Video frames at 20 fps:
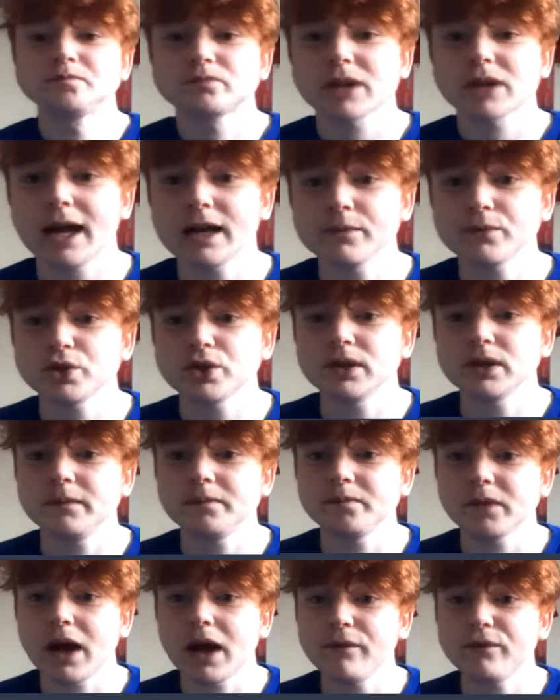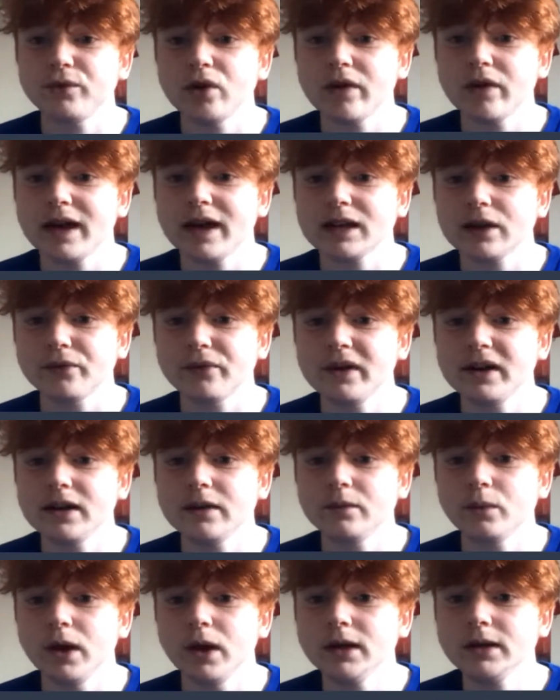Adam, have you ever had that feeling
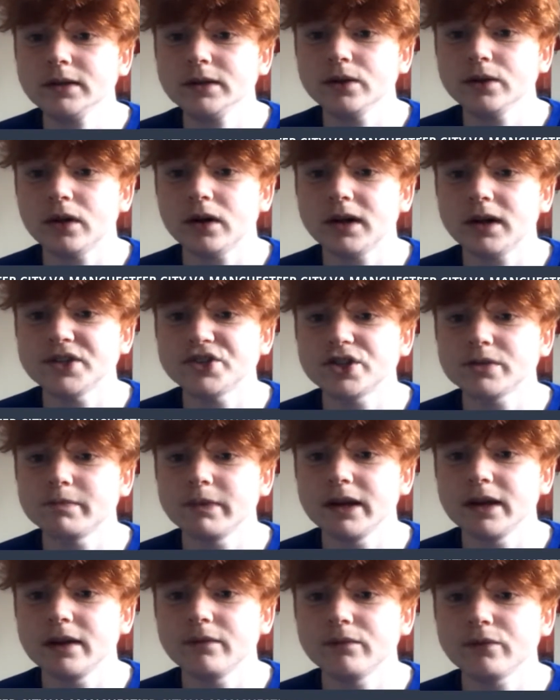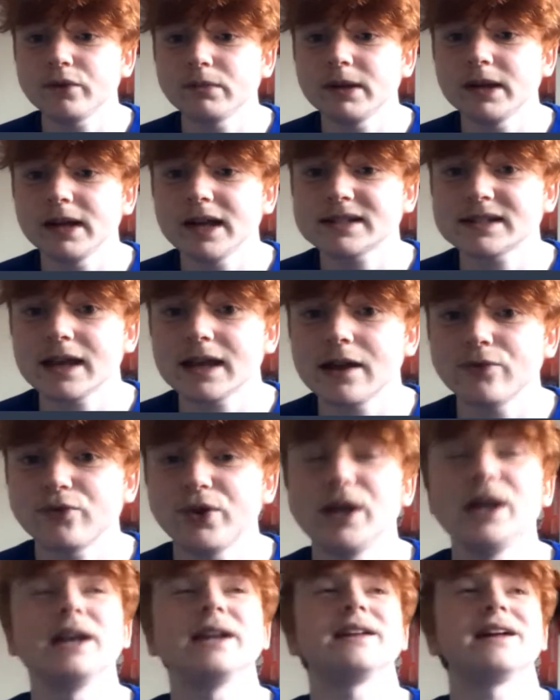where your heart is just beating? For me, that's every
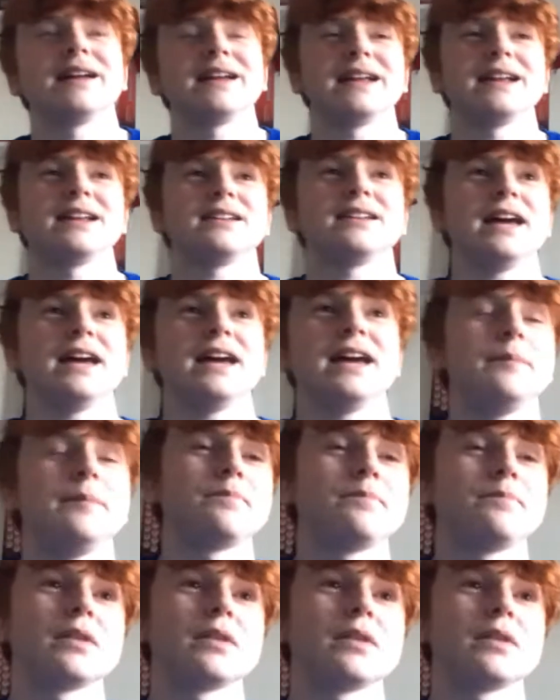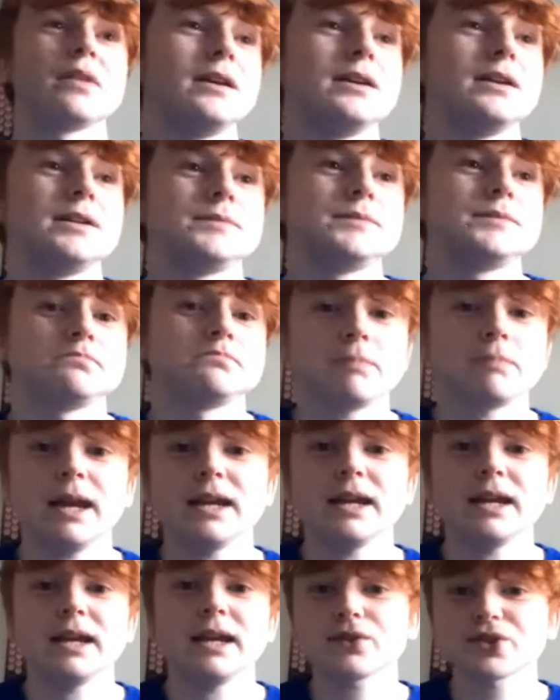United game. Mate,
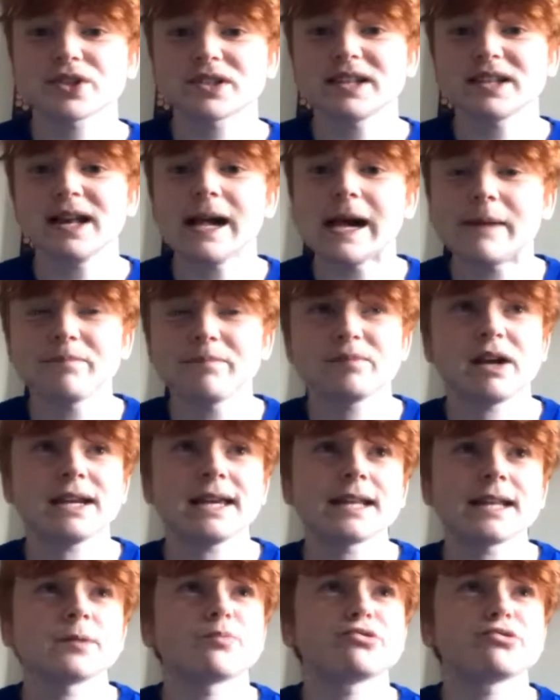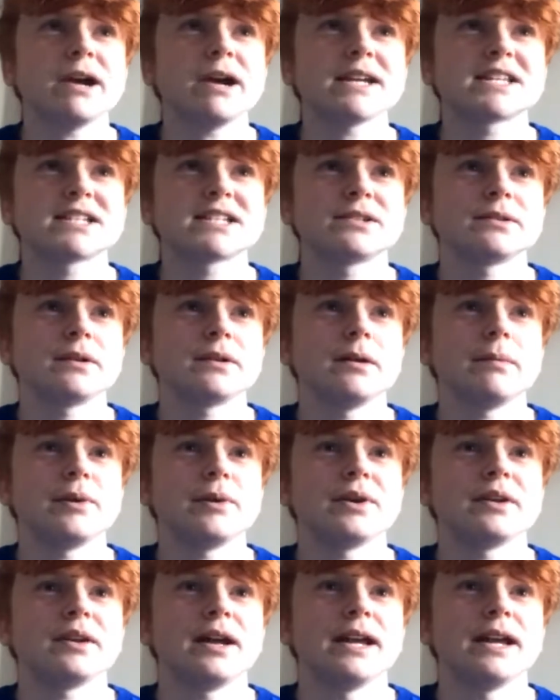it's not just that. I get depressed about
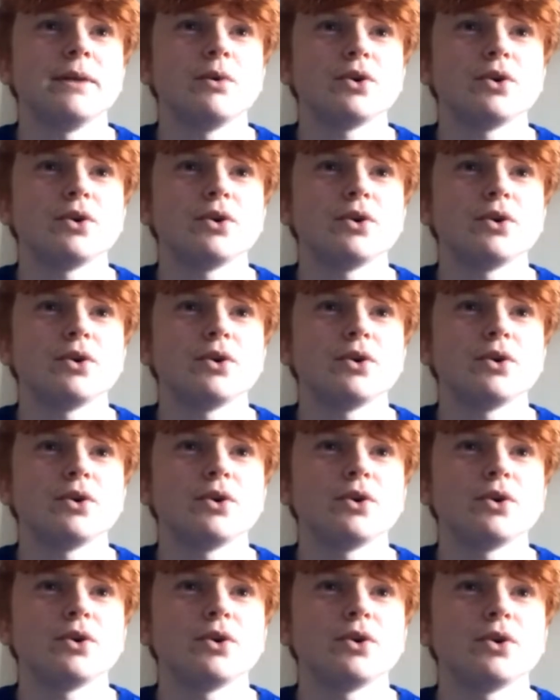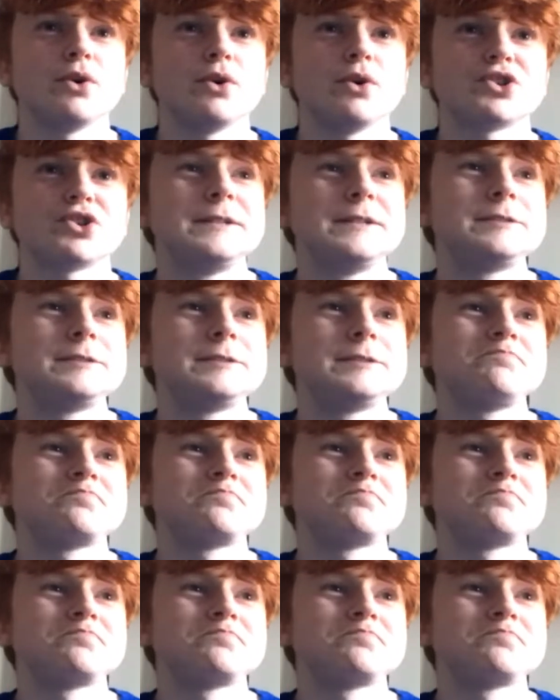United, watching United.